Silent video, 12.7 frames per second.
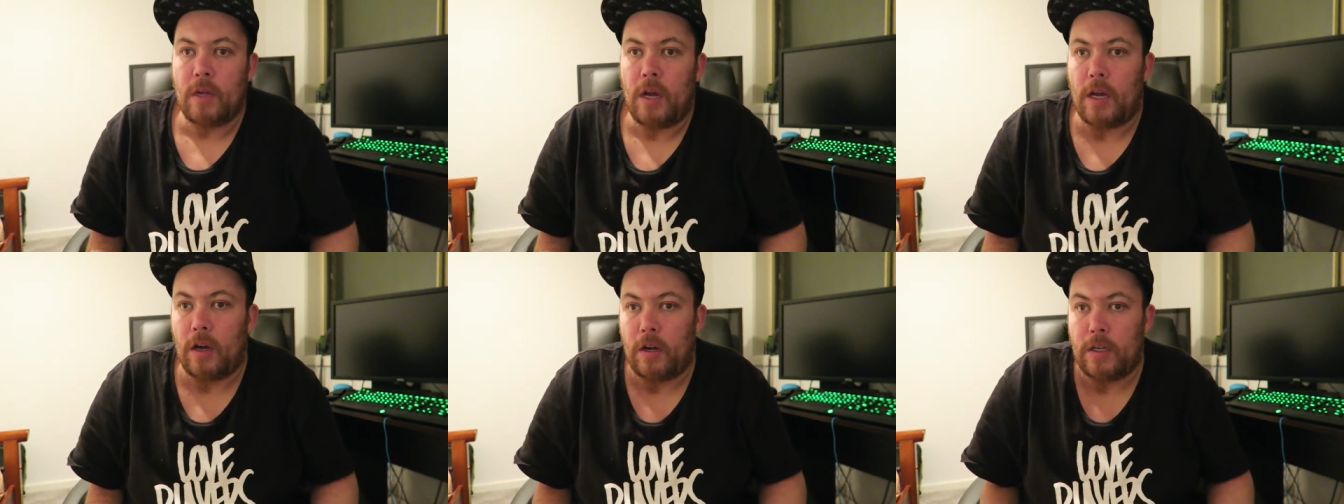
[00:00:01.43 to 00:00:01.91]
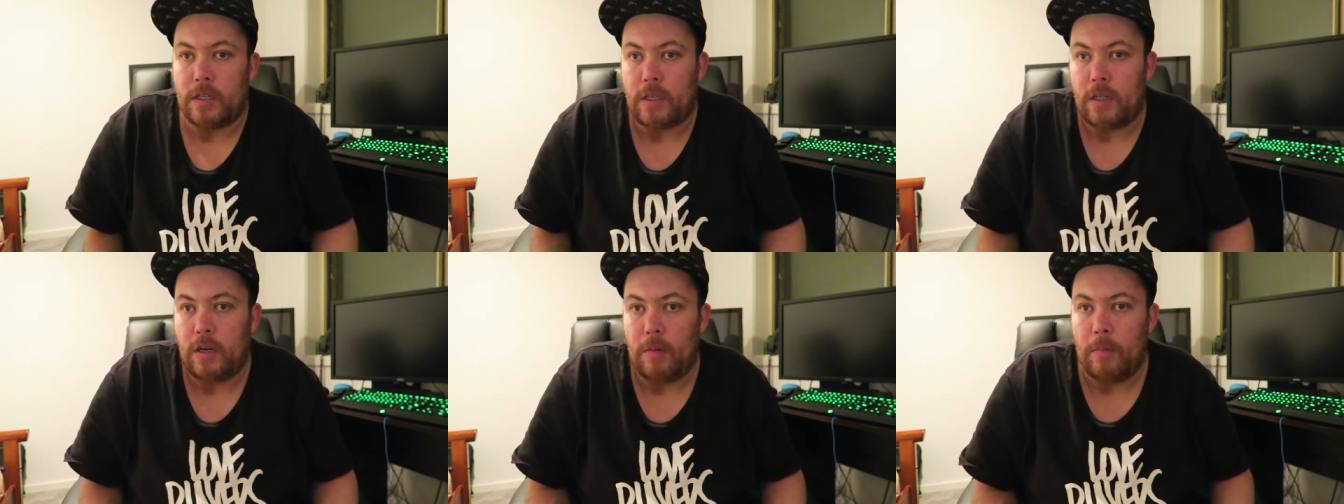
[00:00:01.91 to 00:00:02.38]
Hey guys,
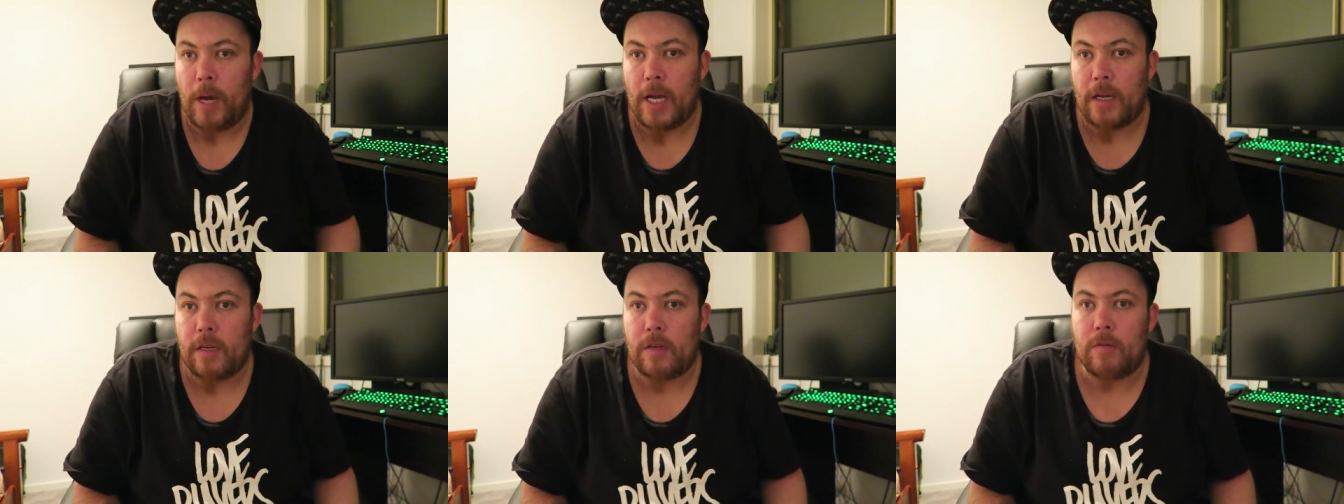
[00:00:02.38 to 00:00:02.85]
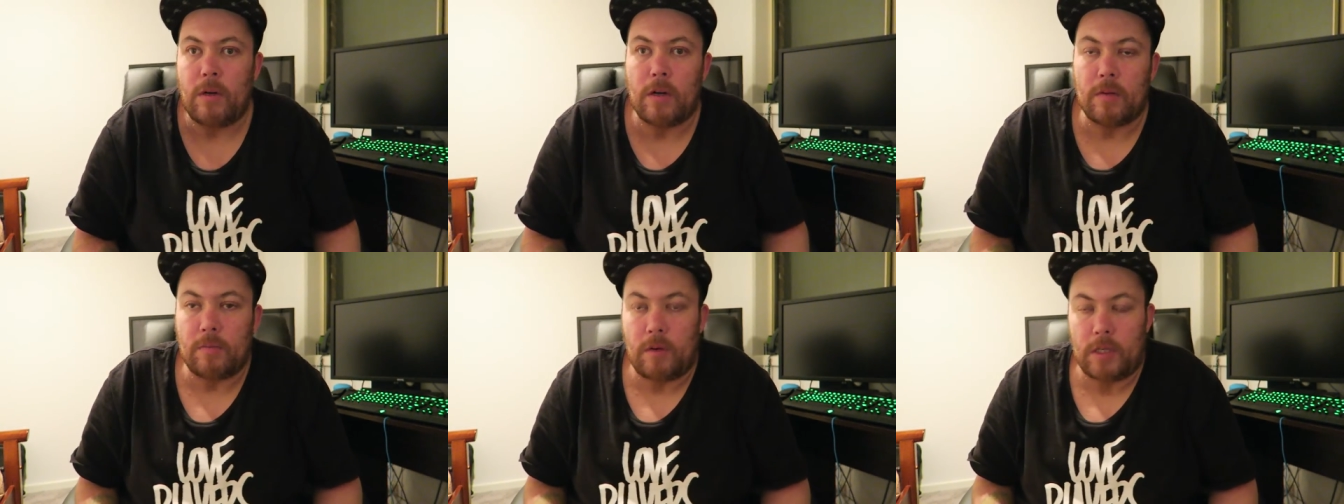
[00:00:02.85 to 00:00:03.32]
I'm Matt,
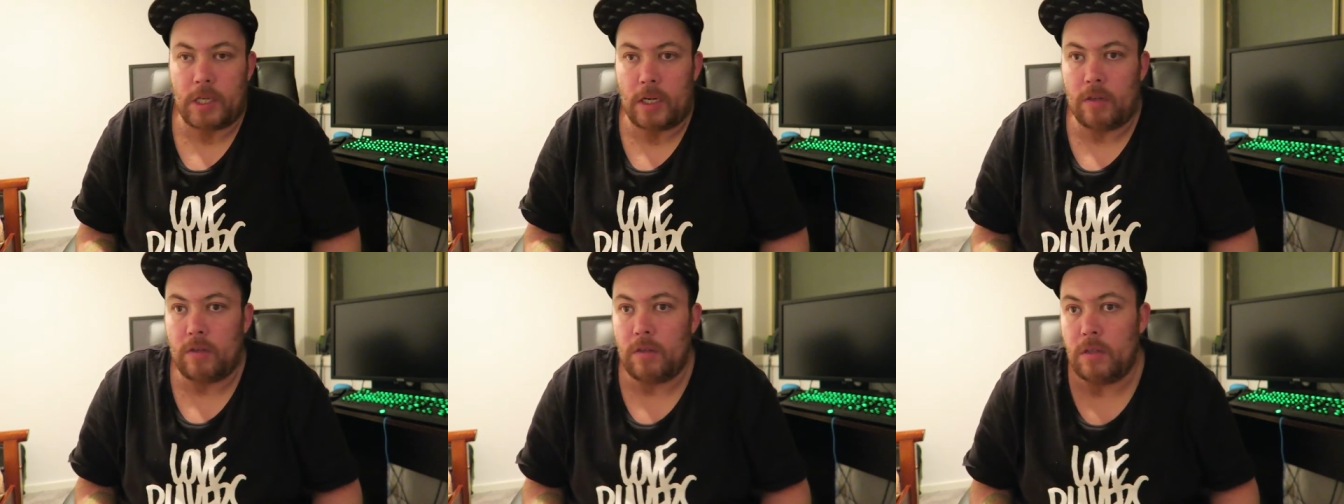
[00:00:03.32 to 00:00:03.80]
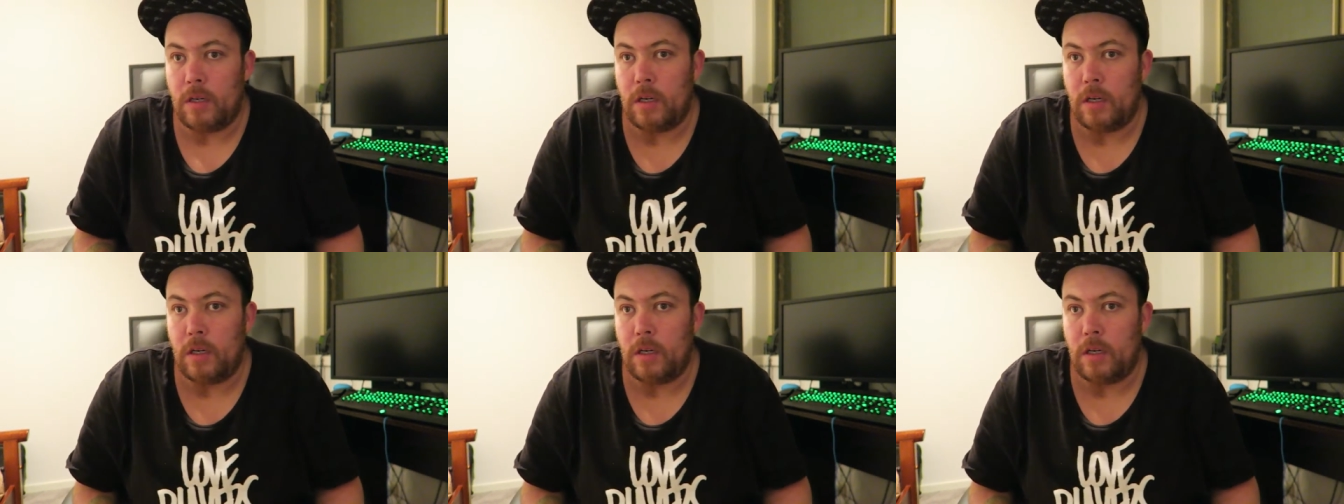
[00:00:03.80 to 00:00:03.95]
welcome to my channel.